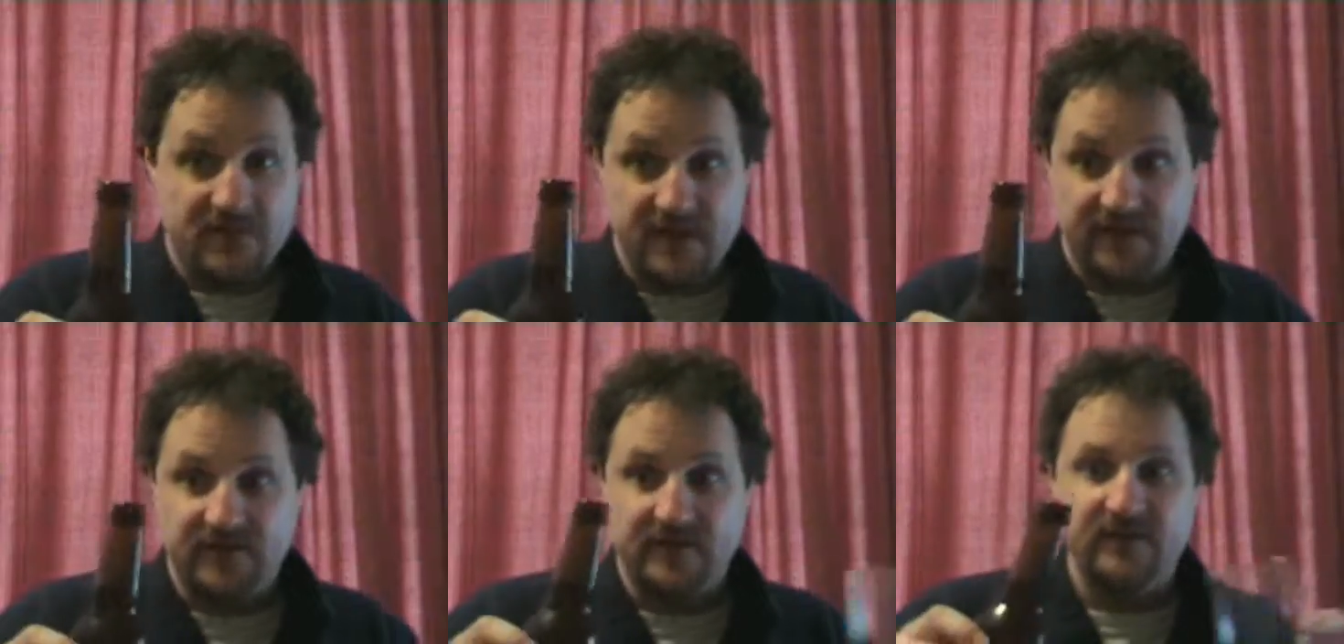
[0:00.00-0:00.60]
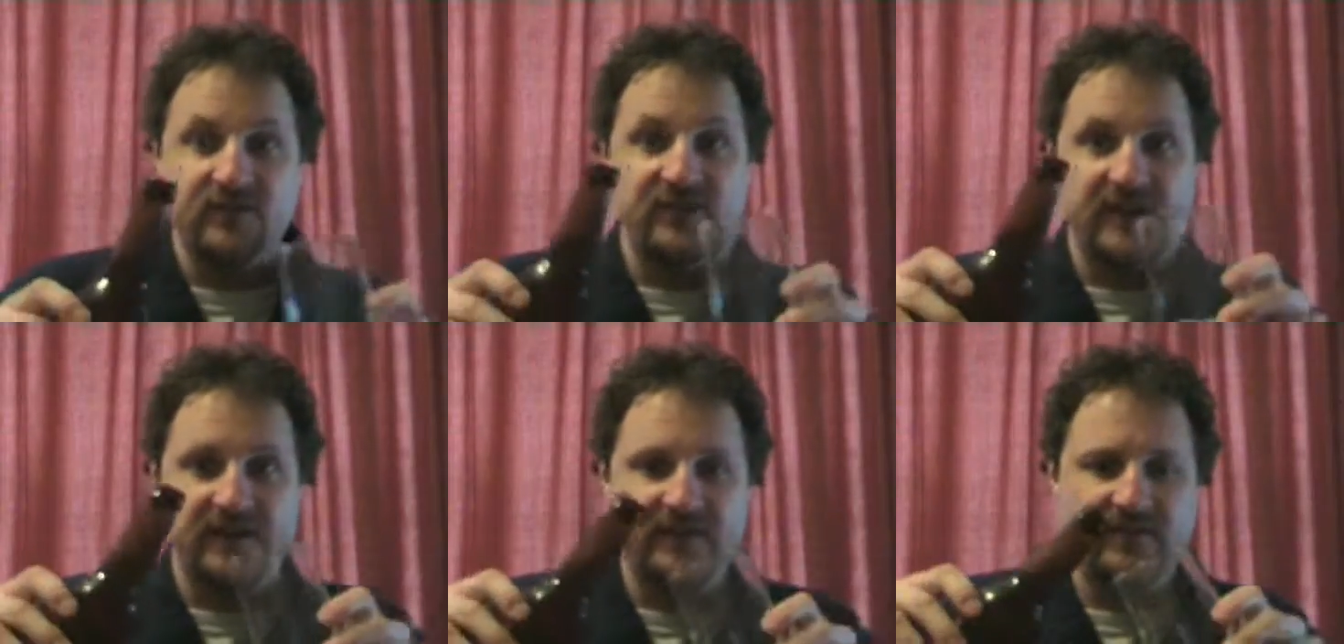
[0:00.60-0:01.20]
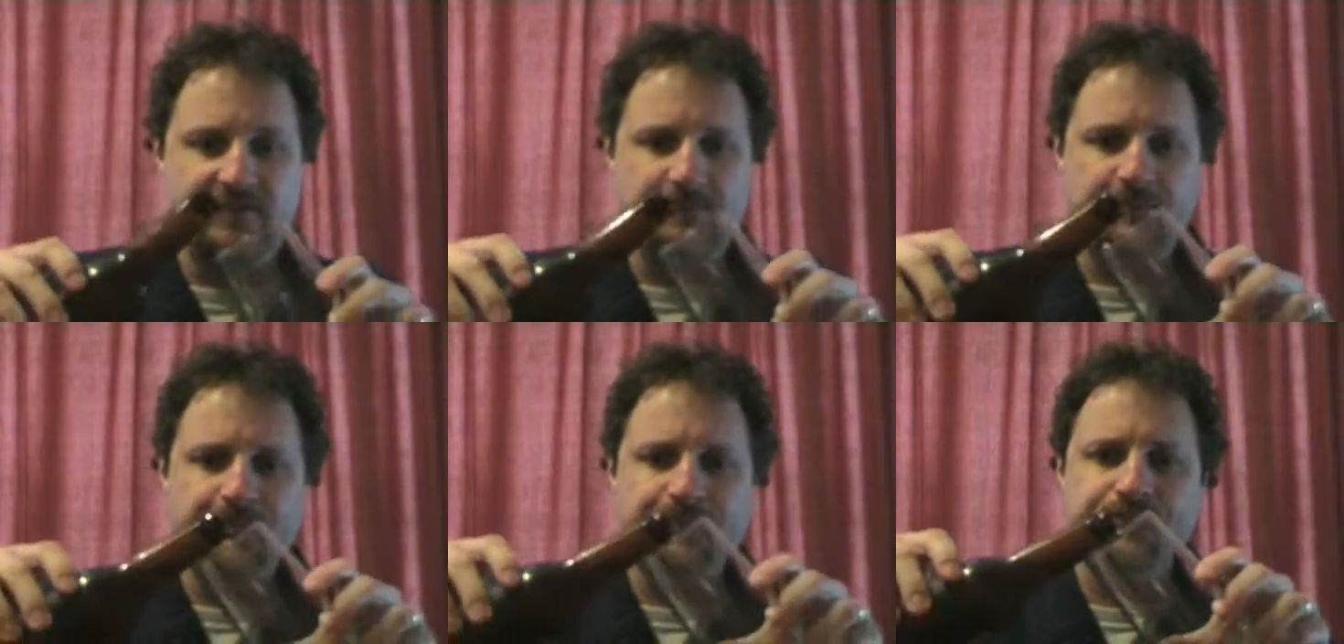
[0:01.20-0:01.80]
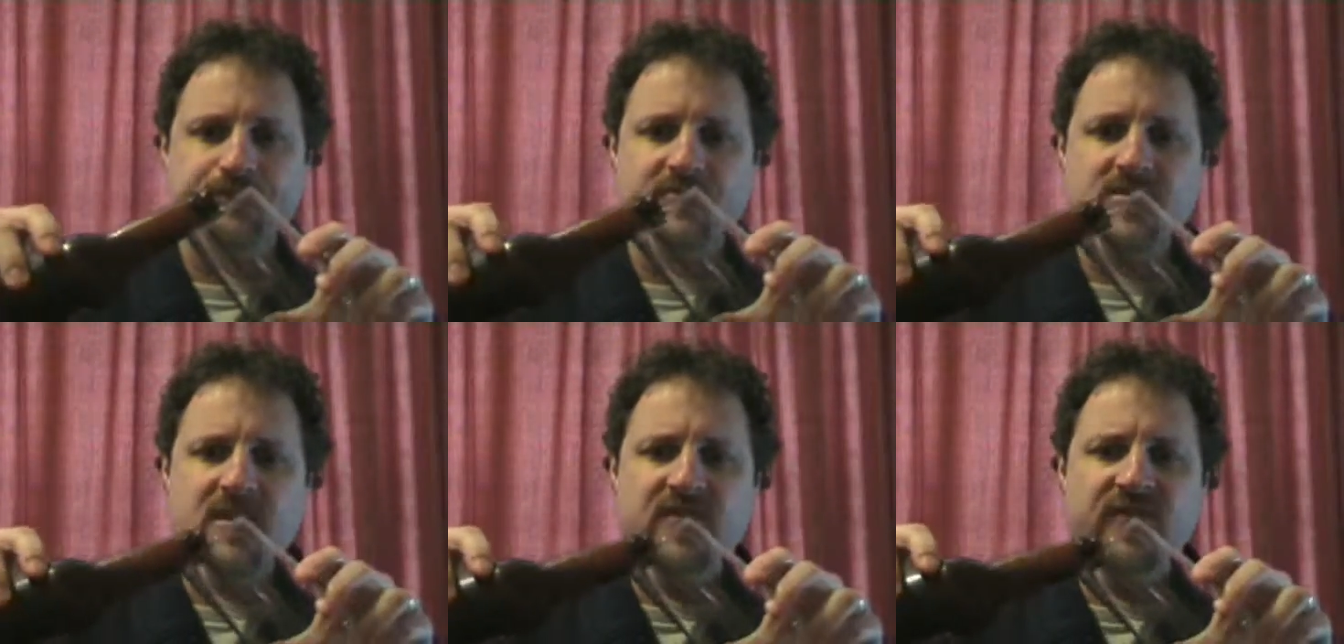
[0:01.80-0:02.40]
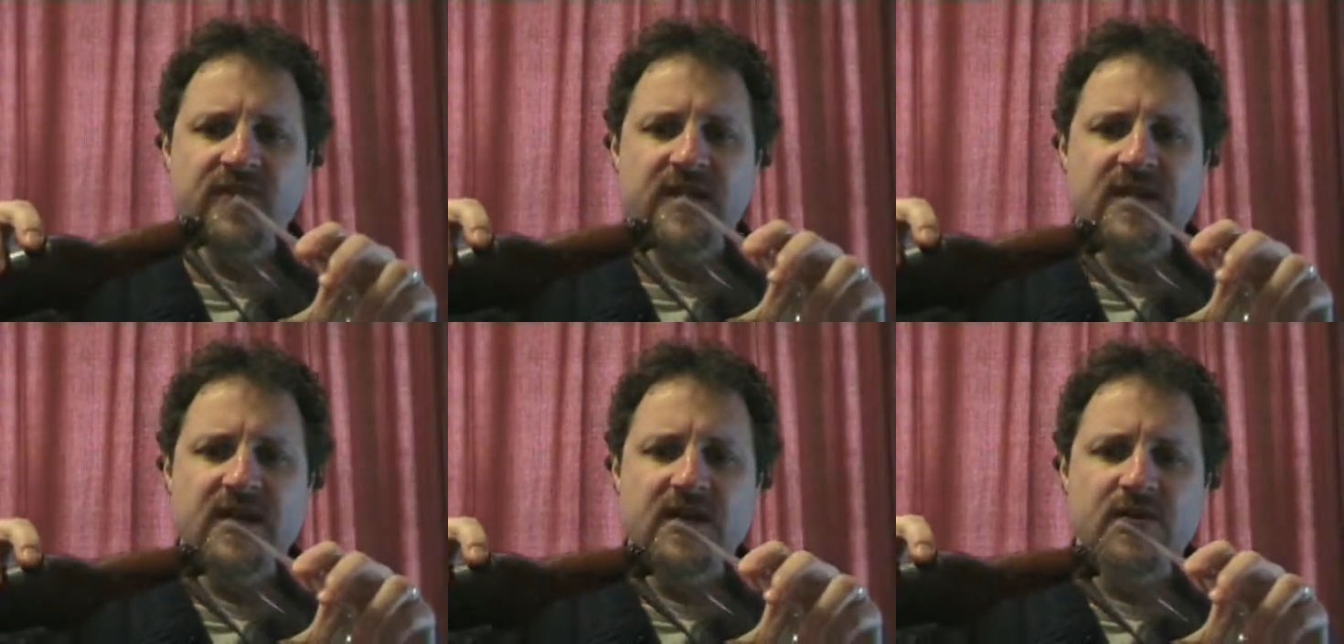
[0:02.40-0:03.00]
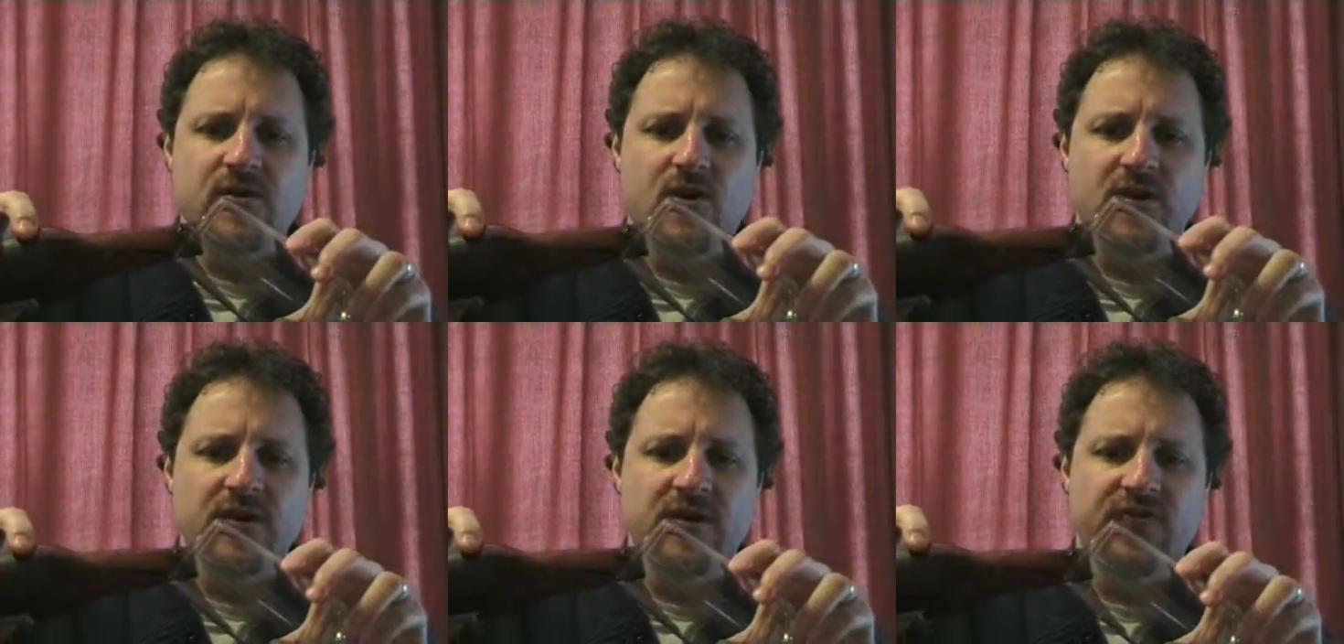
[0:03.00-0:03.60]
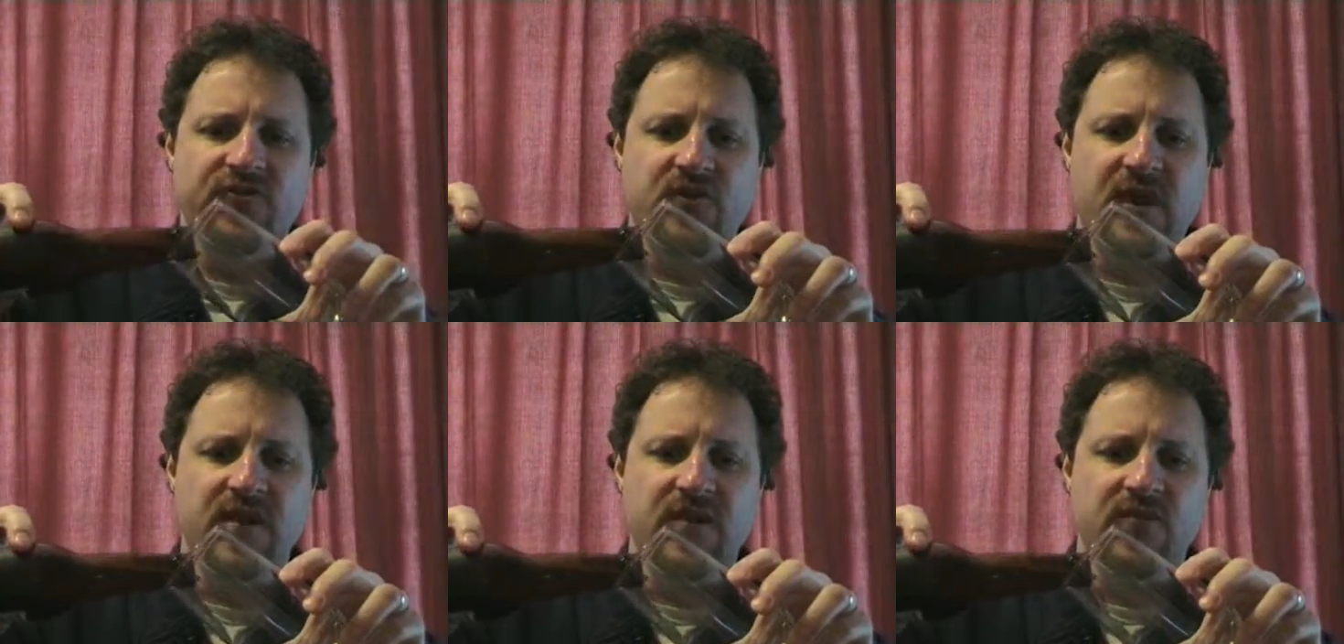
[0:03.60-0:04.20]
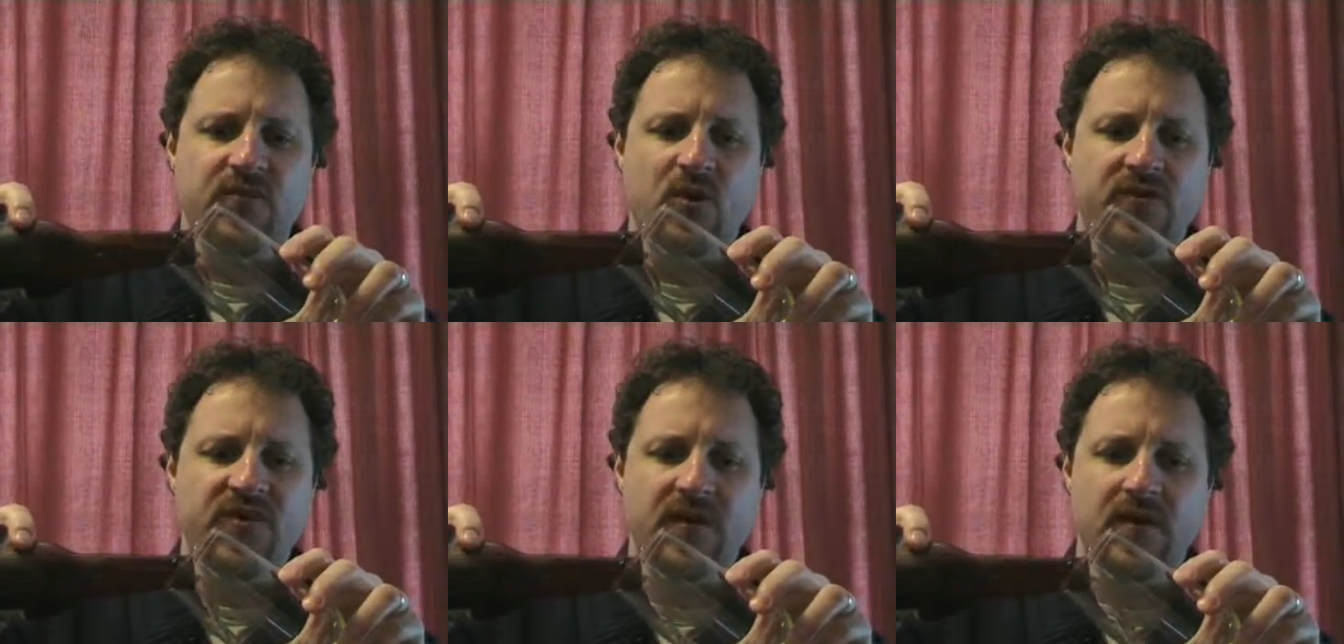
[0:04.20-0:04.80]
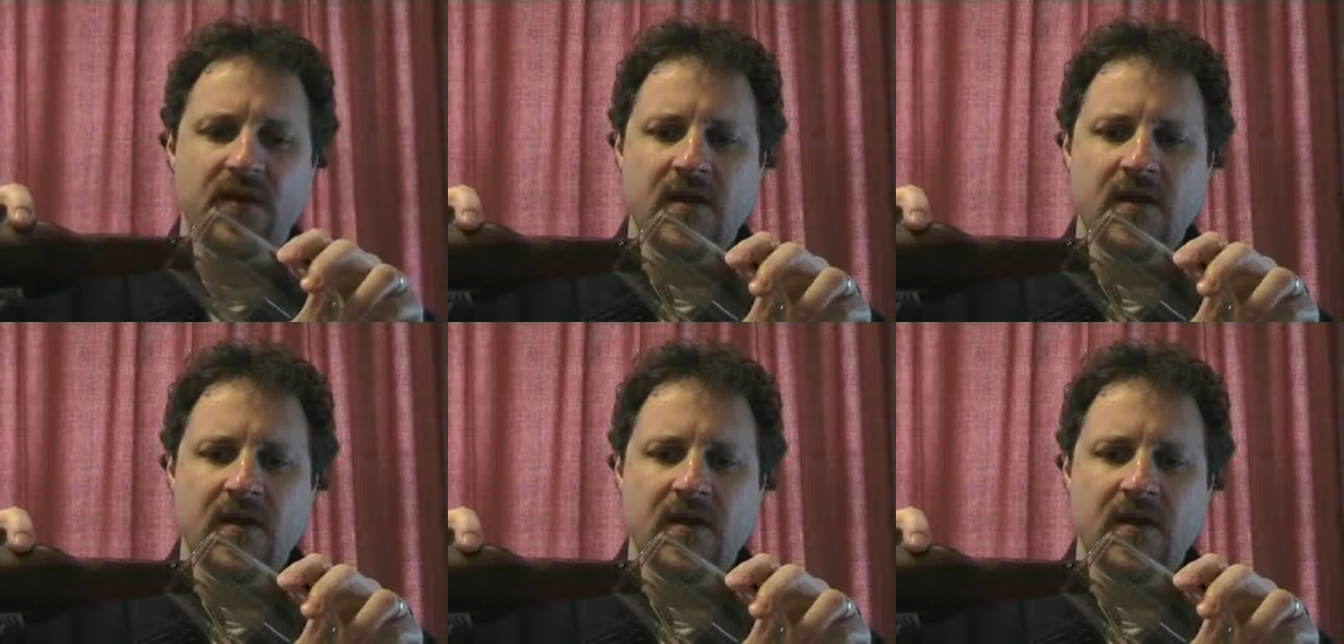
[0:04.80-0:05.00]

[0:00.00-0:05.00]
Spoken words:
Excellent. Cheers. For the non-Australians watching,